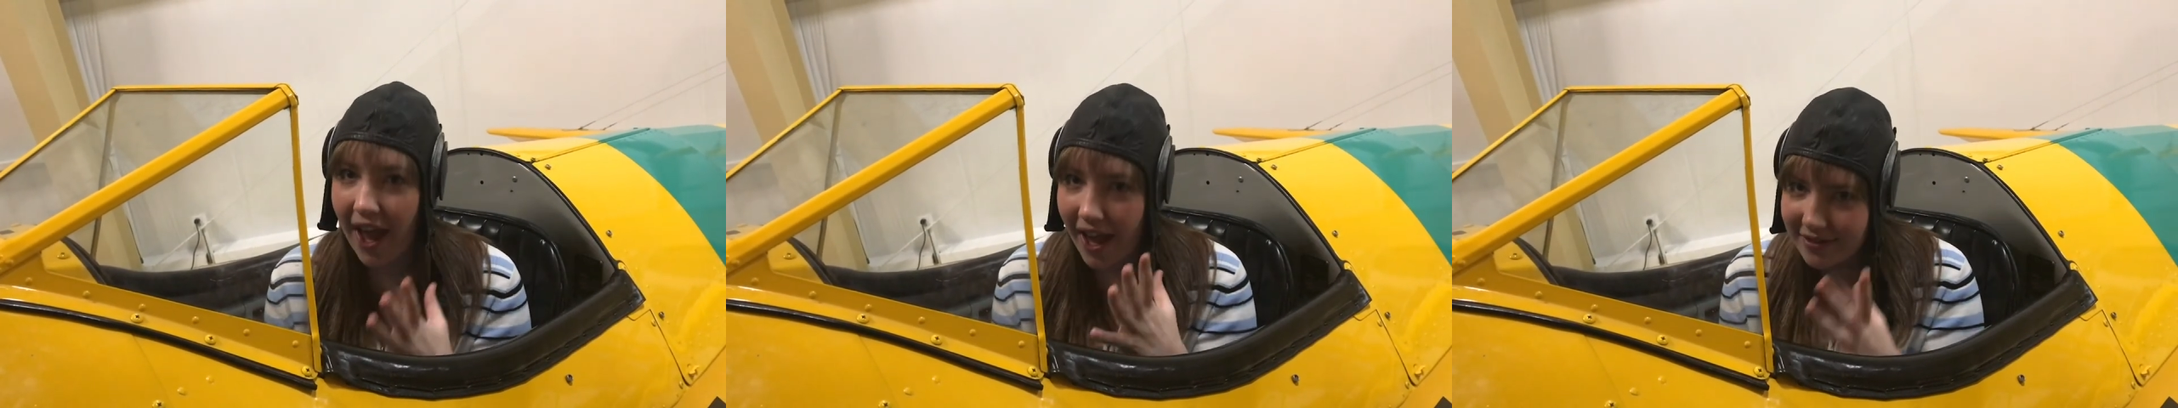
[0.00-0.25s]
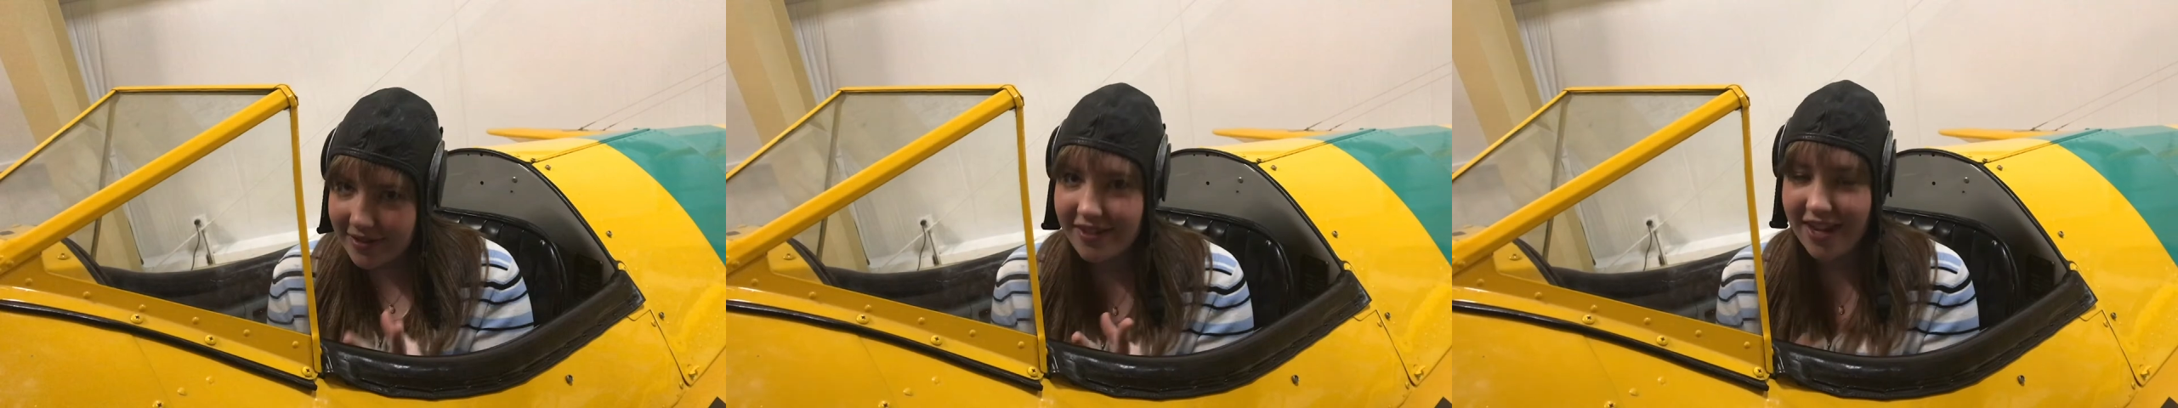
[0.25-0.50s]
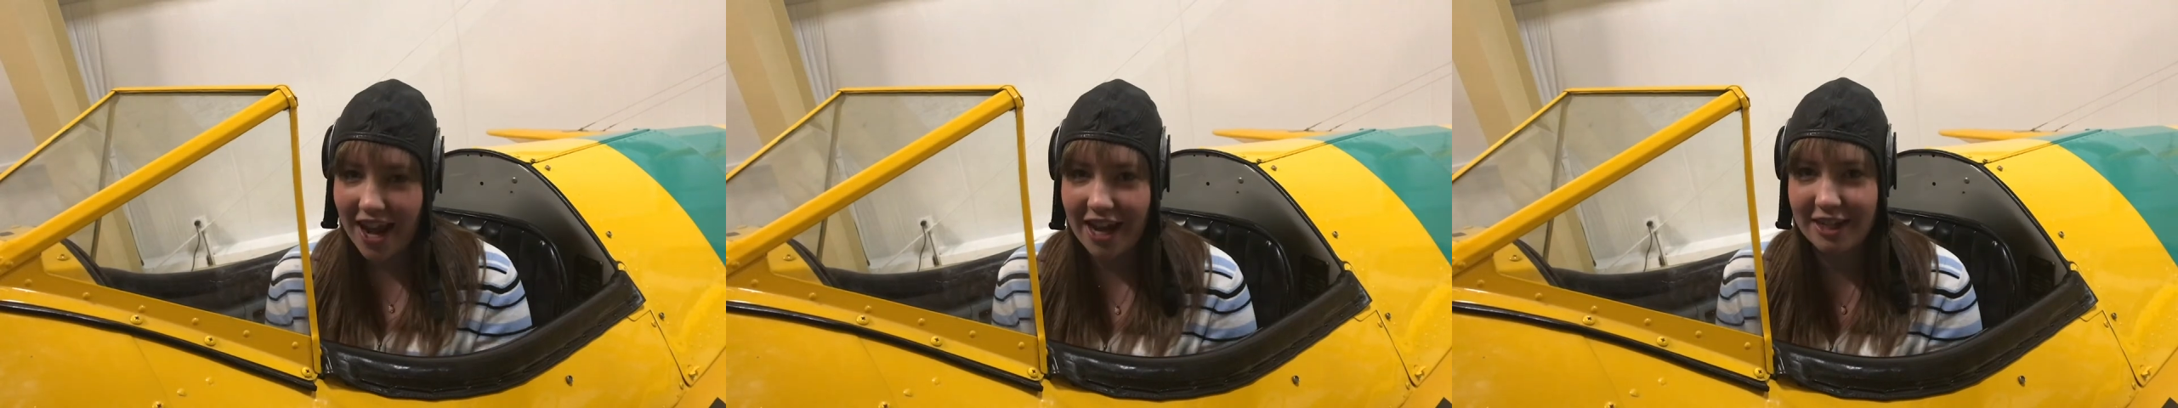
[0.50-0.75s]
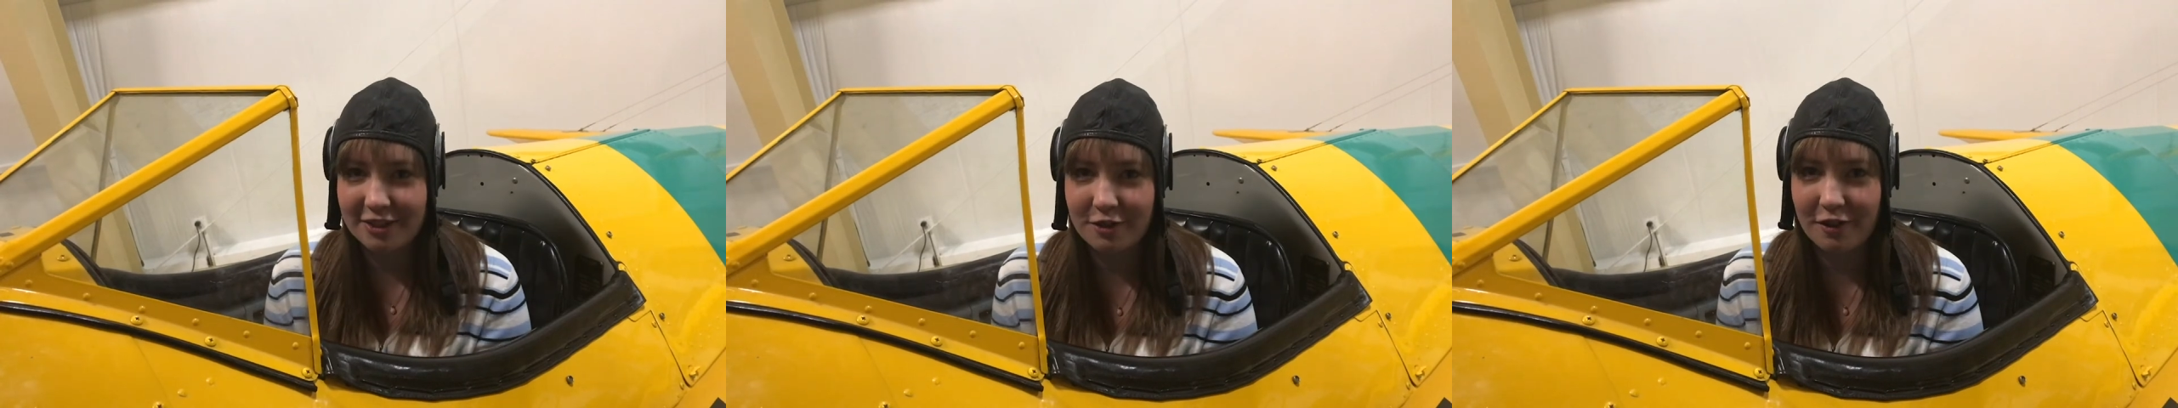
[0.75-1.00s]
and
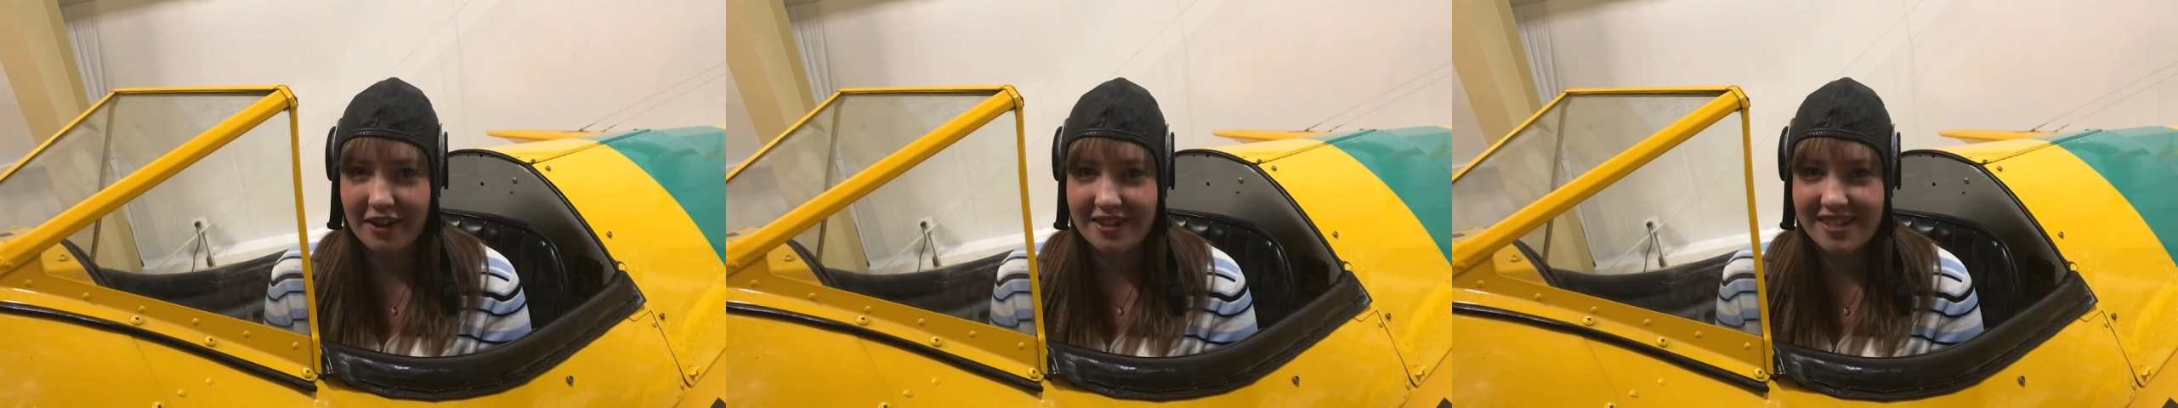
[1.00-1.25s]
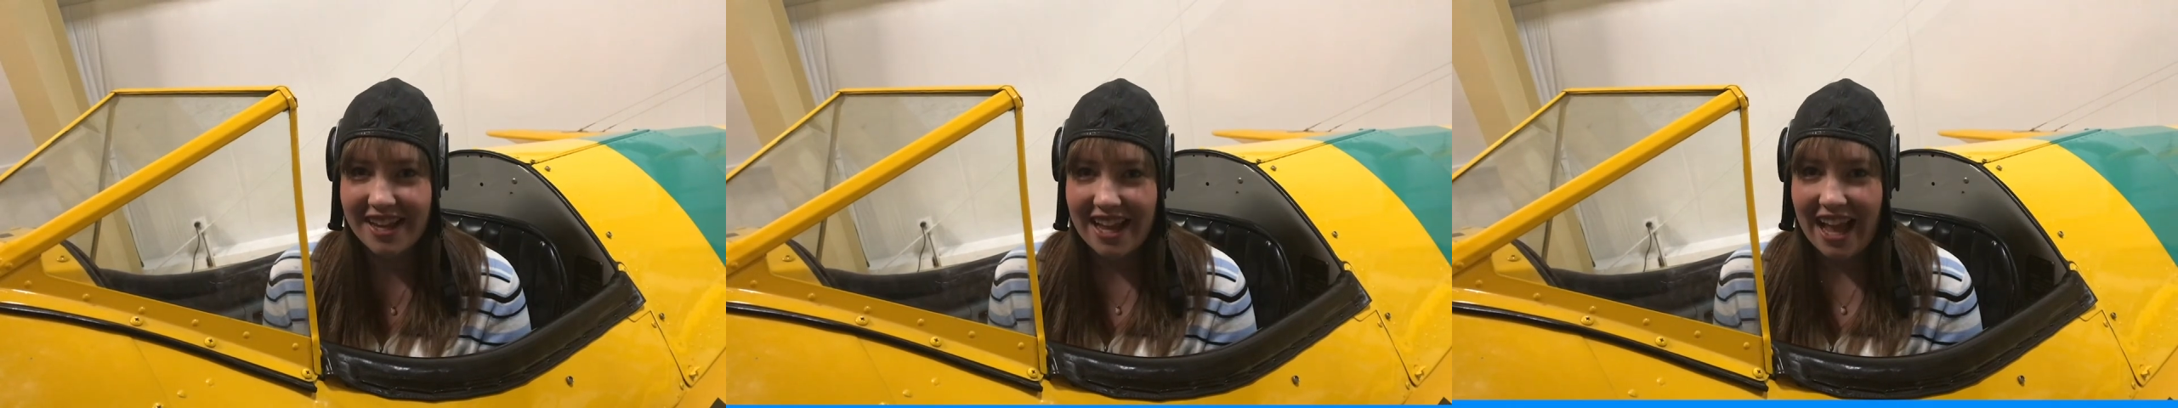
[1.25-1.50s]
staying indoors.